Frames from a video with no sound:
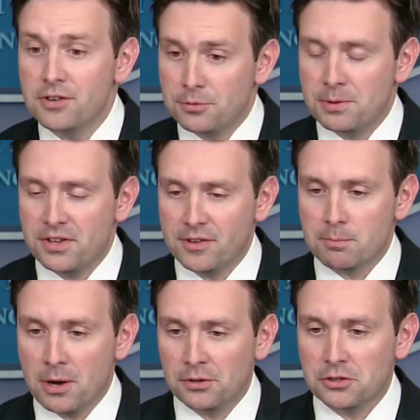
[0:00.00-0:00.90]
any specific
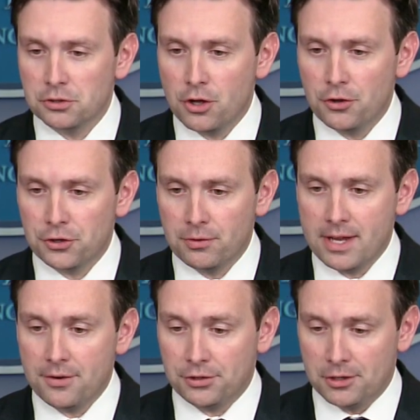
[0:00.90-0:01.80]
presidential calls to read
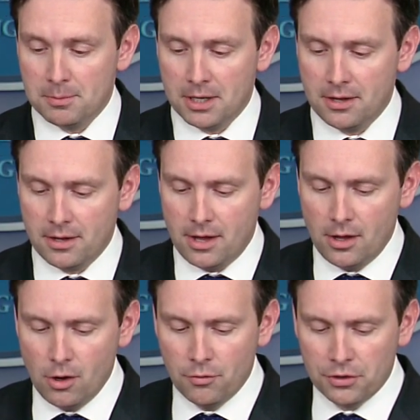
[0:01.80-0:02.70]
out to you, but
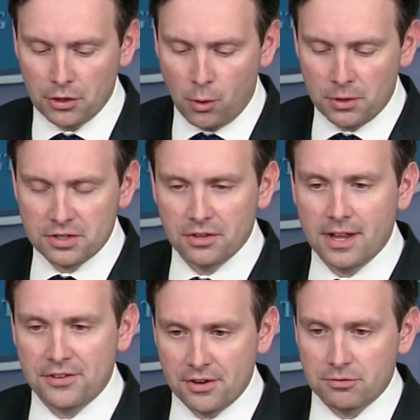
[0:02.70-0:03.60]
over the course of the
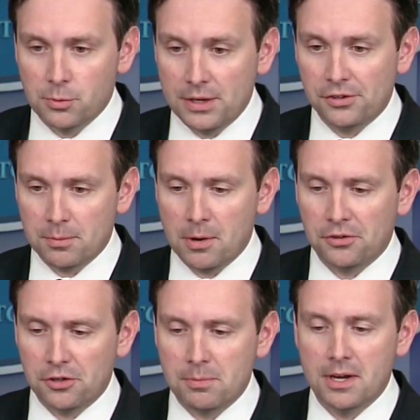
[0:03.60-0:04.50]
last several weeks, the
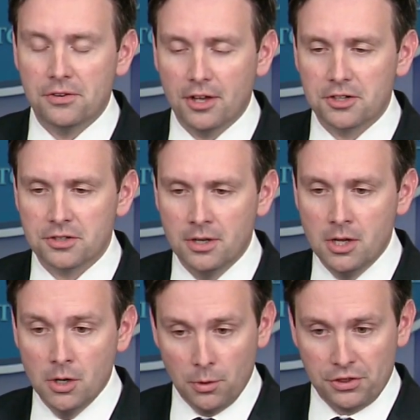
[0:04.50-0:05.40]
president has been in touch
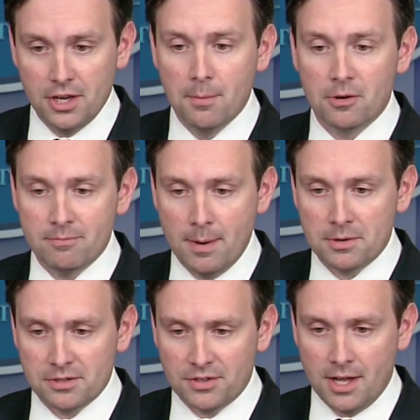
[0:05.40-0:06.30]
with a number of
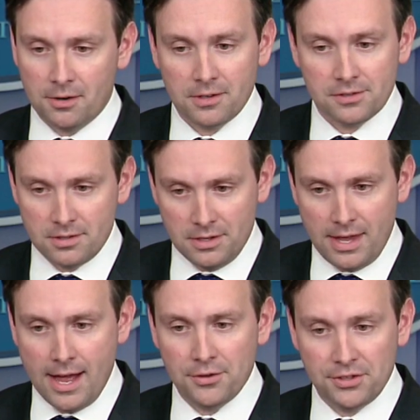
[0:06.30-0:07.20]
members of Congress in
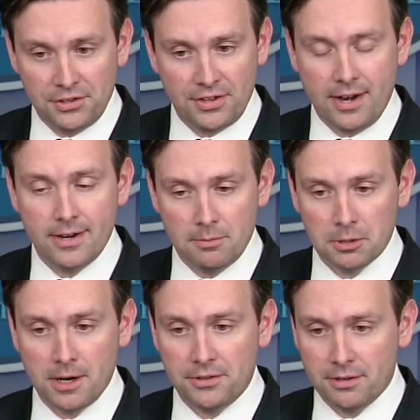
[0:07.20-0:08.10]
the House and the Senate,
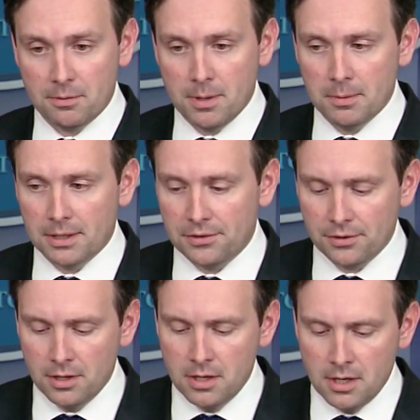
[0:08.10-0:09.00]
Democrats and Republicans.